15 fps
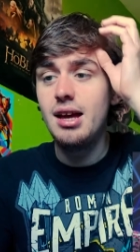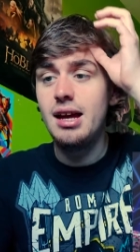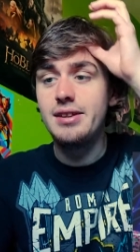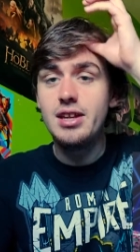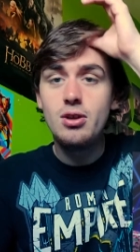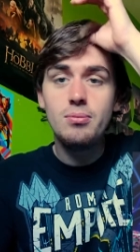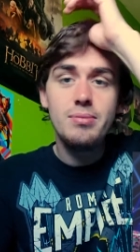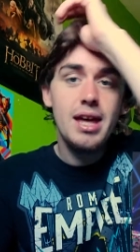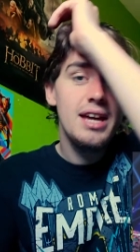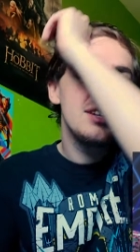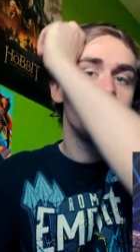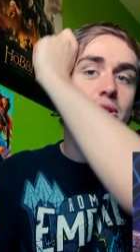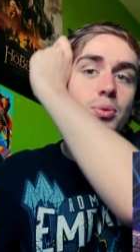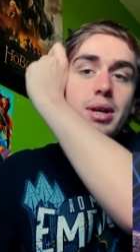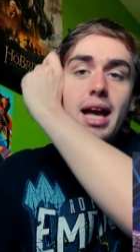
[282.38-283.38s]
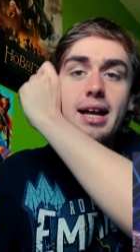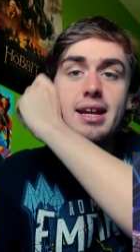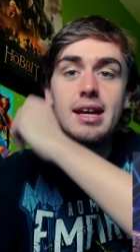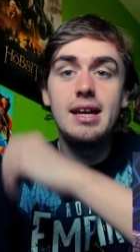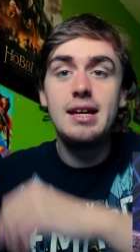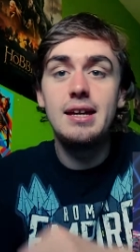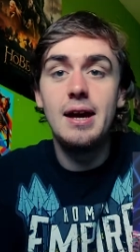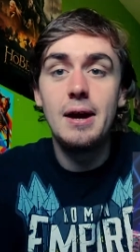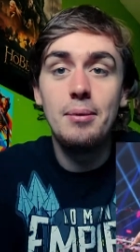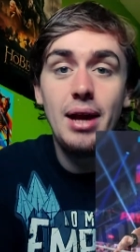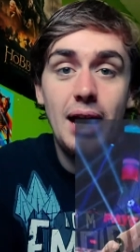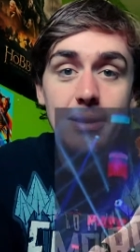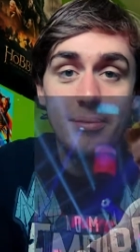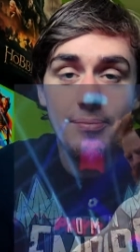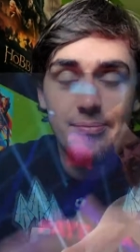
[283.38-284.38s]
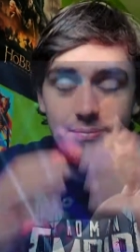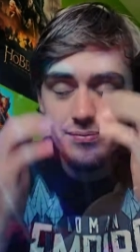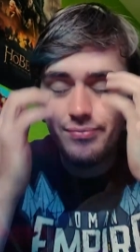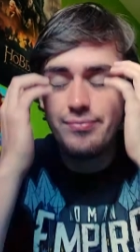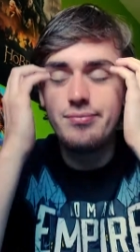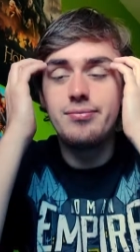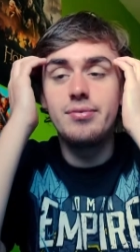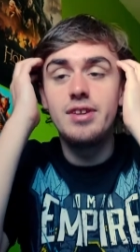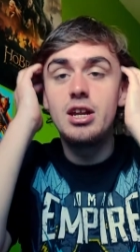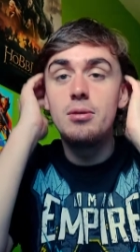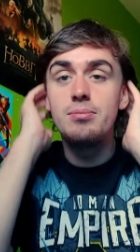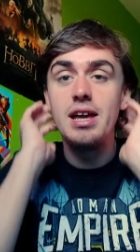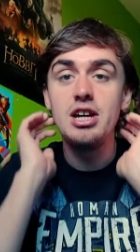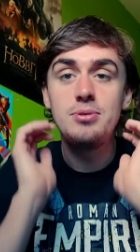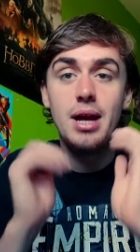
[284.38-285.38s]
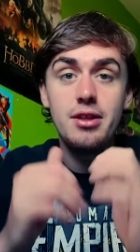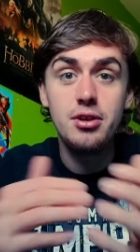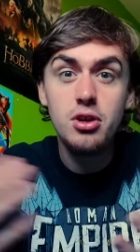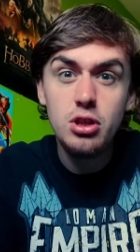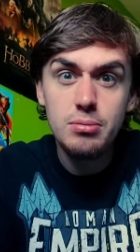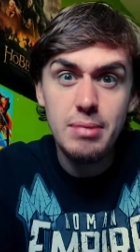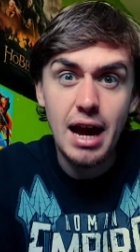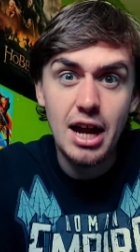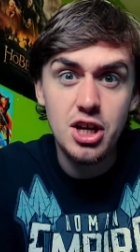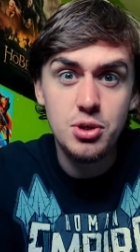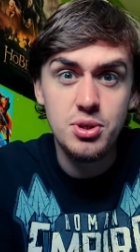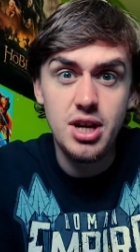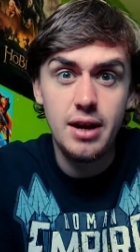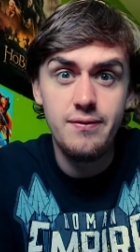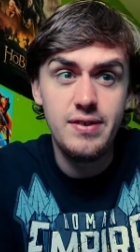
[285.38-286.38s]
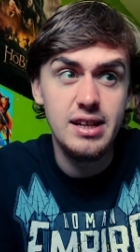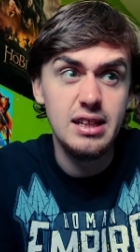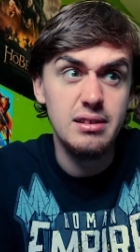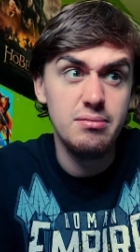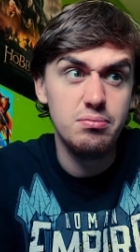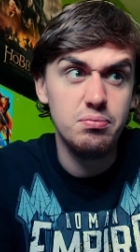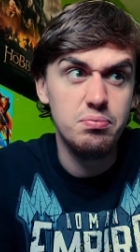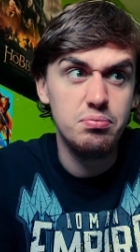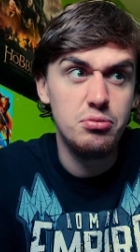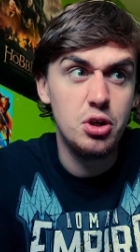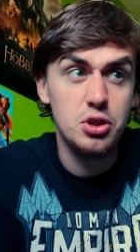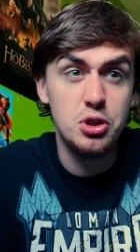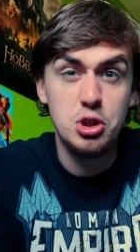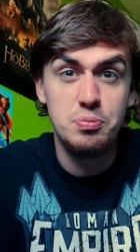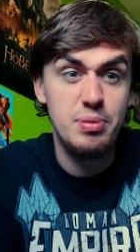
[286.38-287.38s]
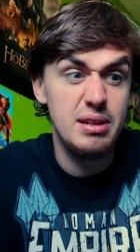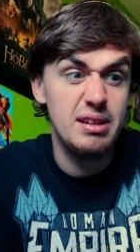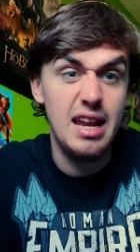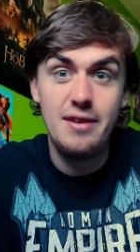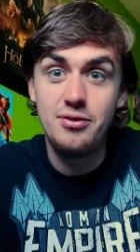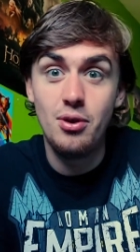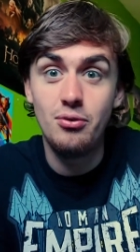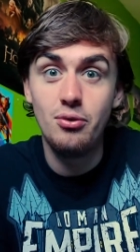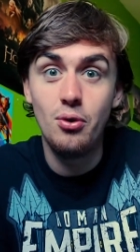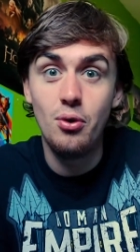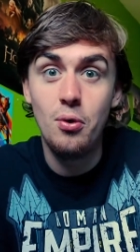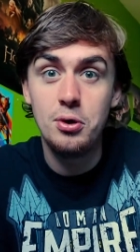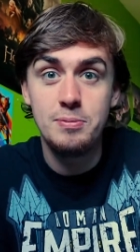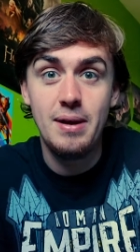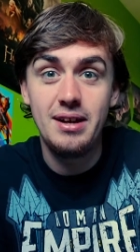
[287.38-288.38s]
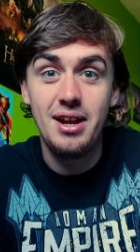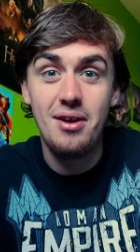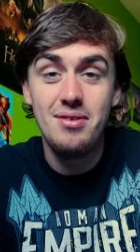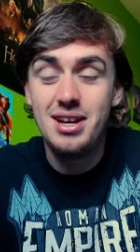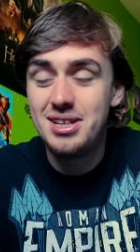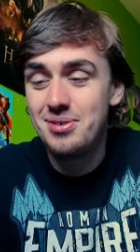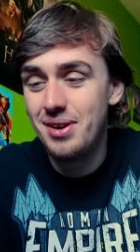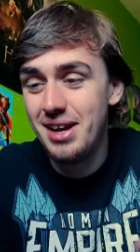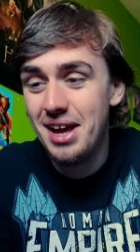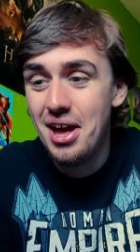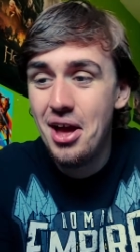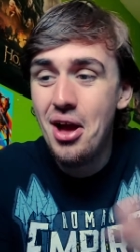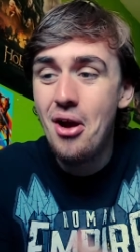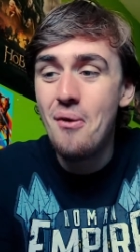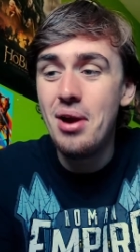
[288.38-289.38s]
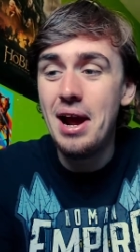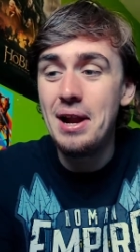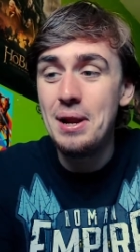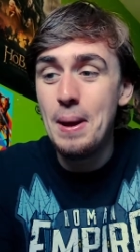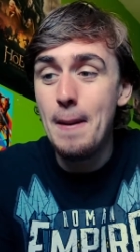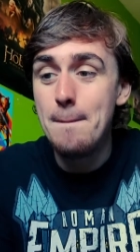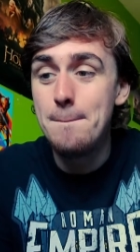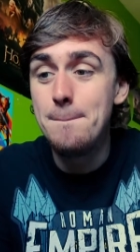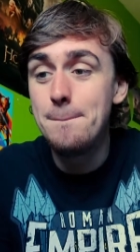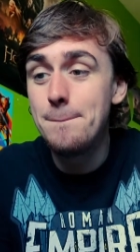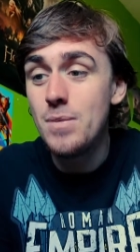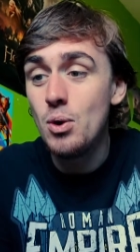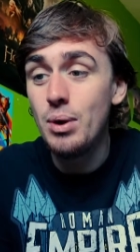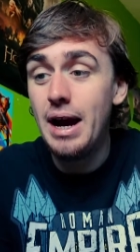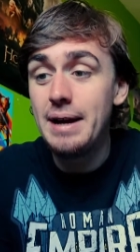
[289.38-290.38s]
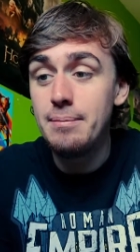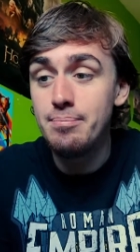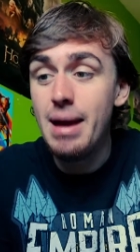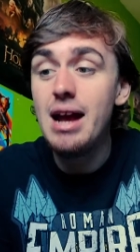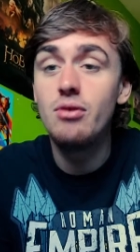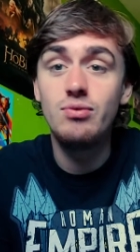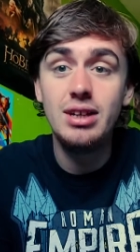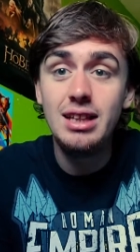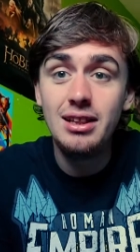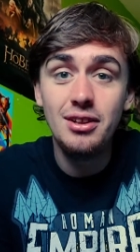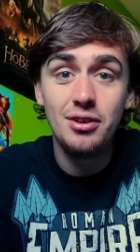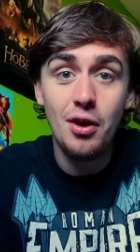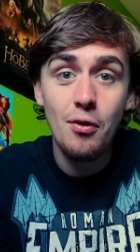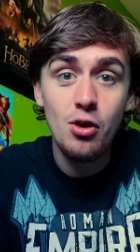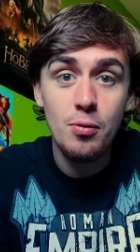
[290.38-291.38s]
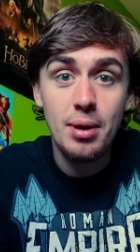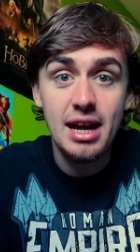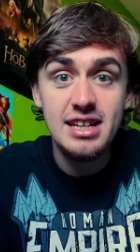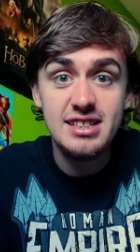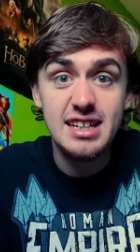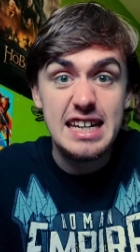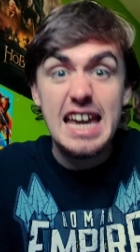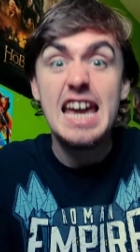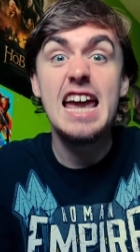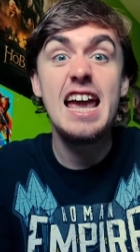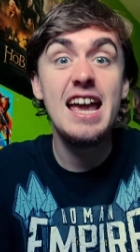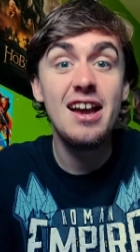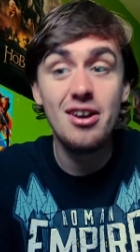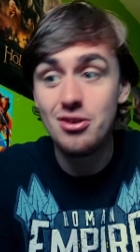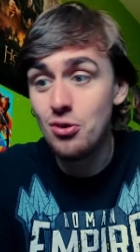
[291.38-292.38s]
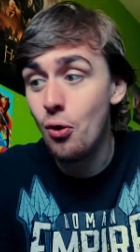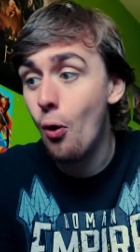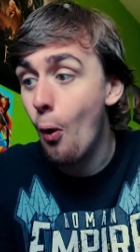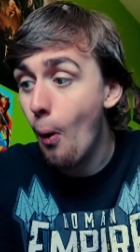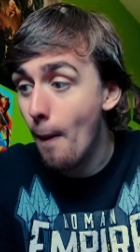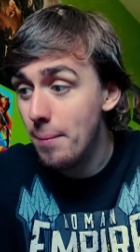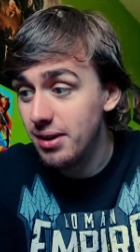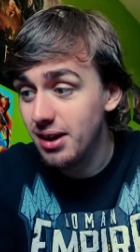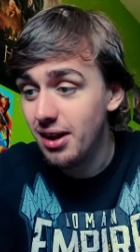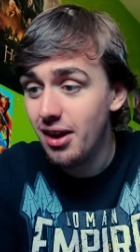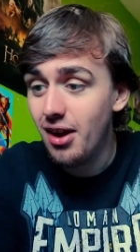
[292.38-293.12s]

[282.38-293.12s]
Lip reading: And then up next we had another match, which I feel could have just been left on Raw or SmackDown. Yes, we had Matt Riddle going up against King Corbin.